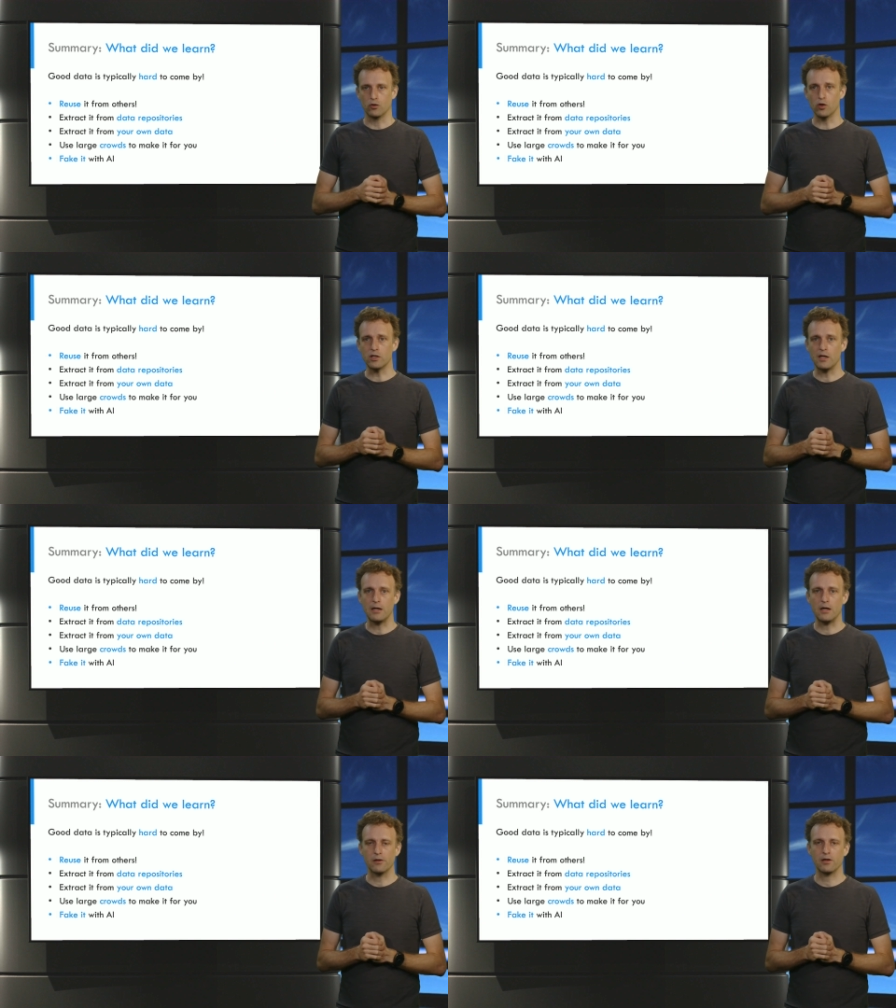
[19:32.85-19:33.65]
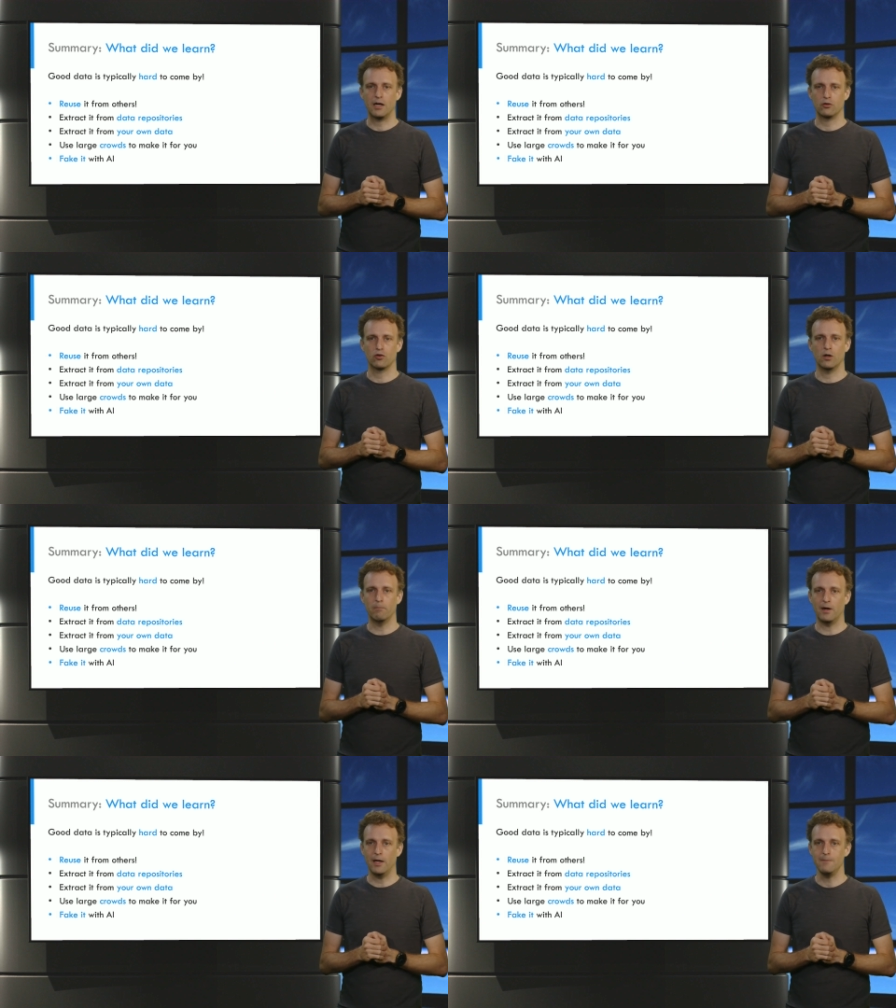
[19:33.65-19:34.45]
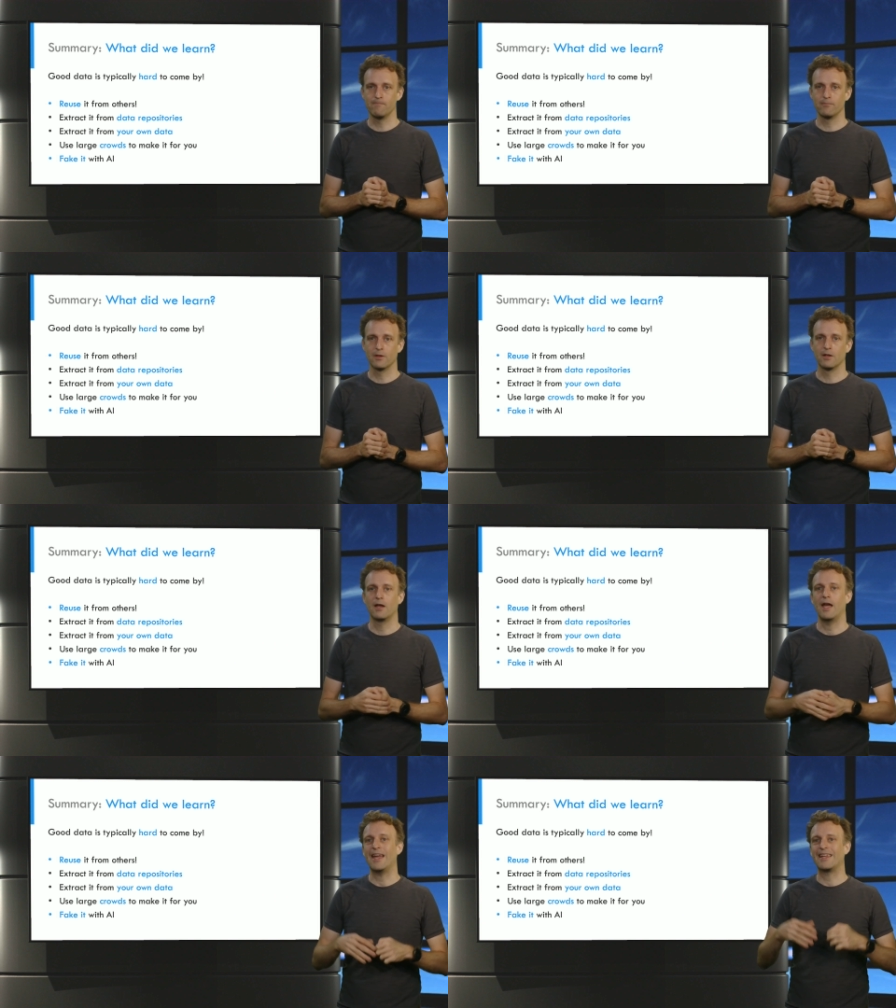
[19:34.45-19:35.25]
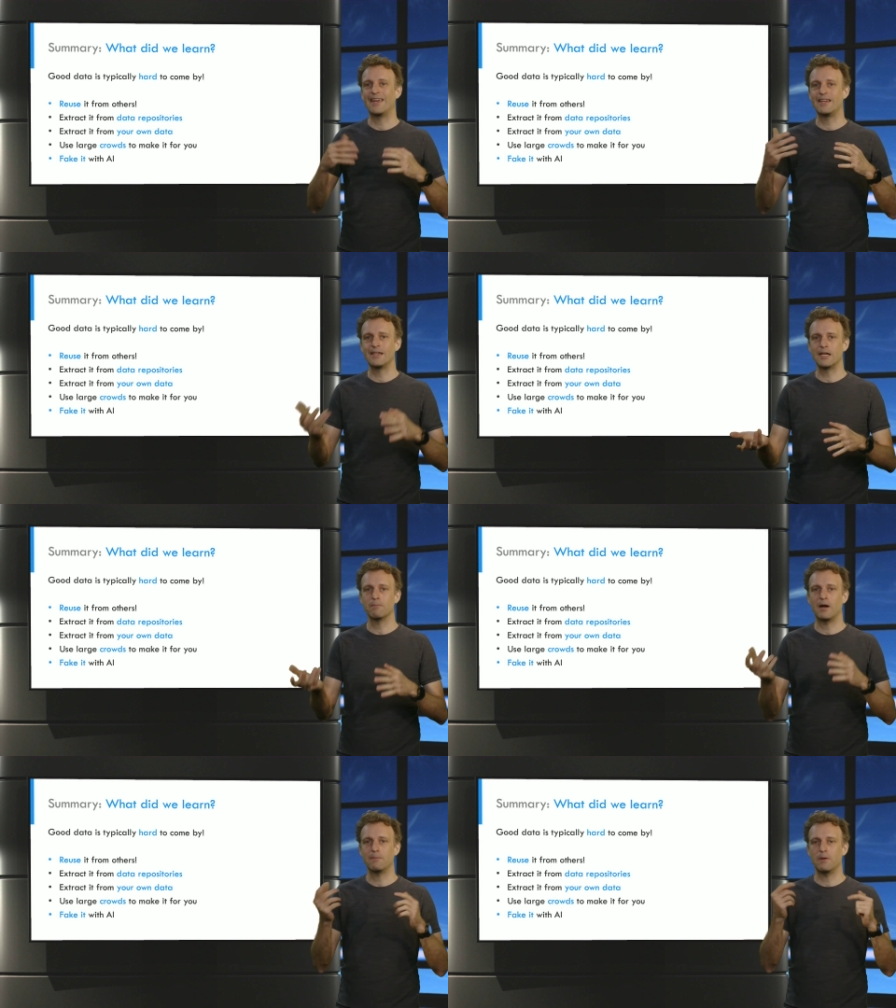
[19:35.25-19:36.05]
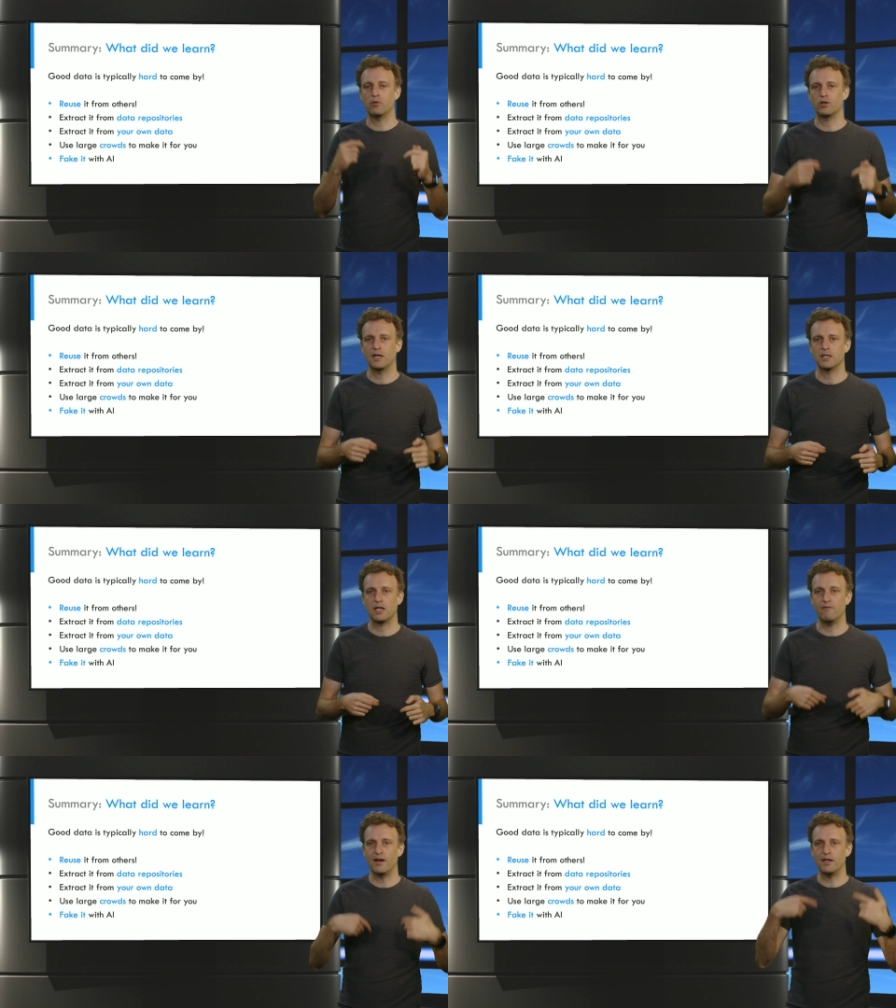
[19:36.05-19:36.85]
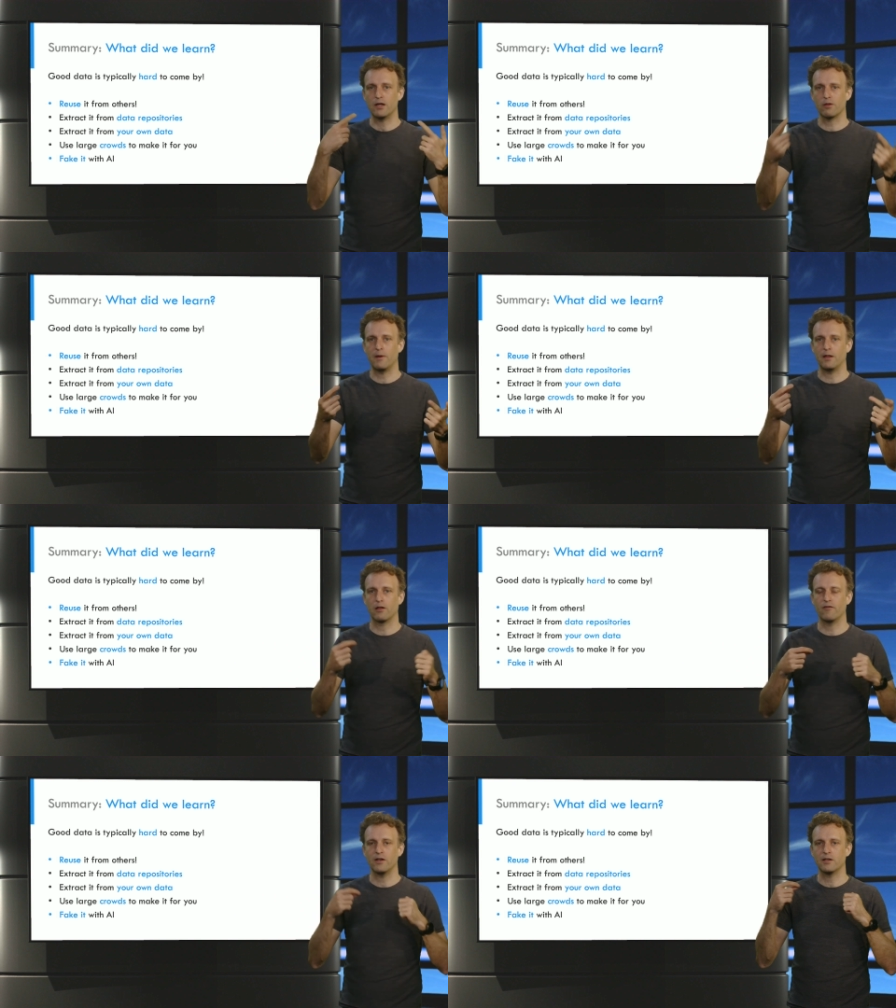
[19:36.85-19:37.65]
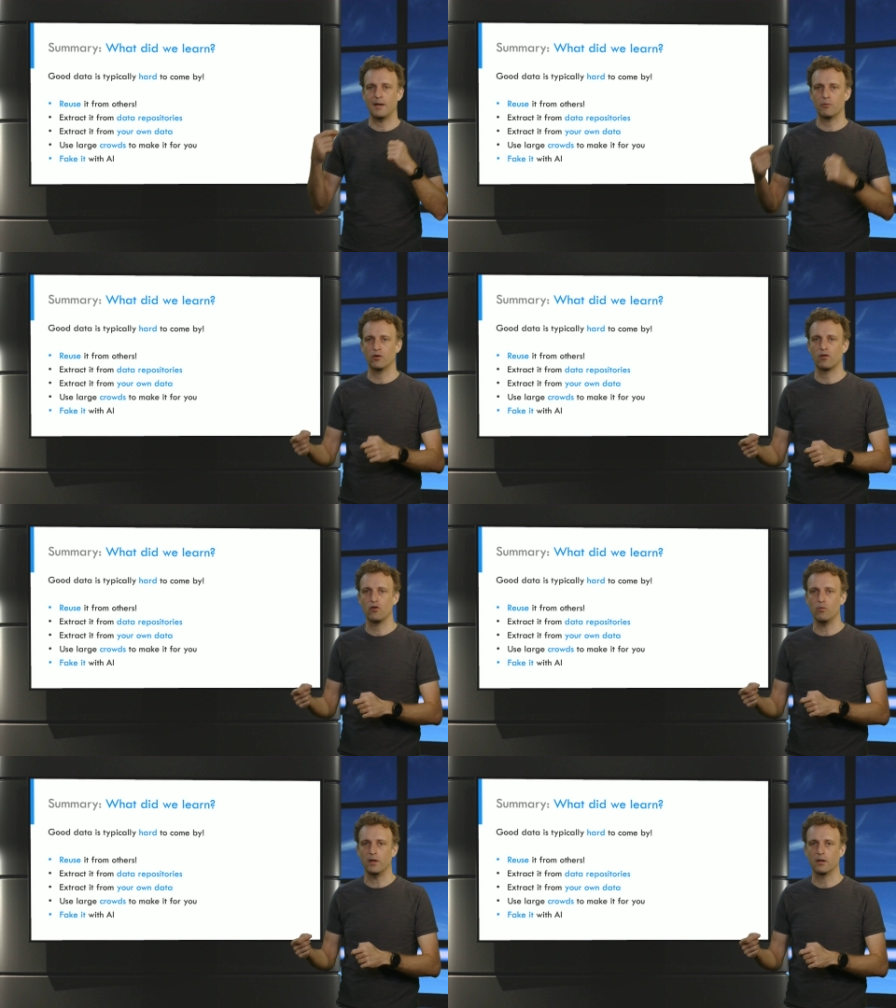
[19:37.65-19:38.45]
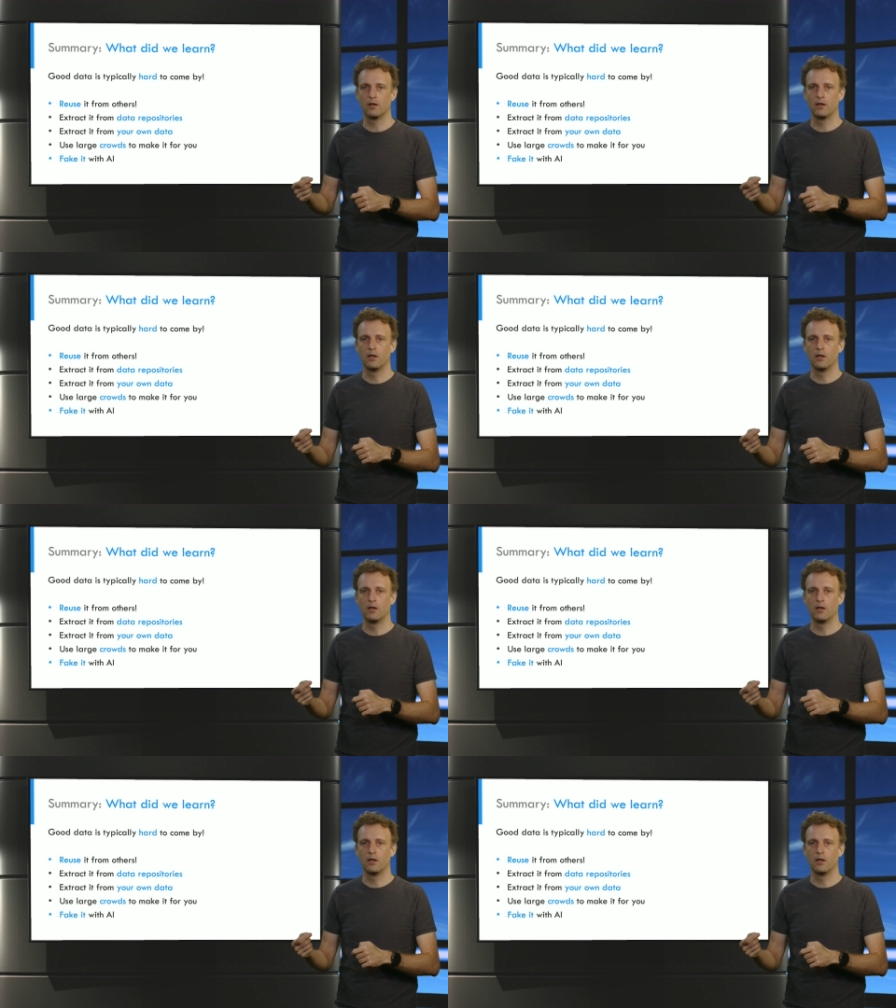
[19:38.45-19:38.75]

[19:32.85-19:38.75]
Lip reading: Good data is hard to come by, and getting it might be potentially very expensive and time-consuming.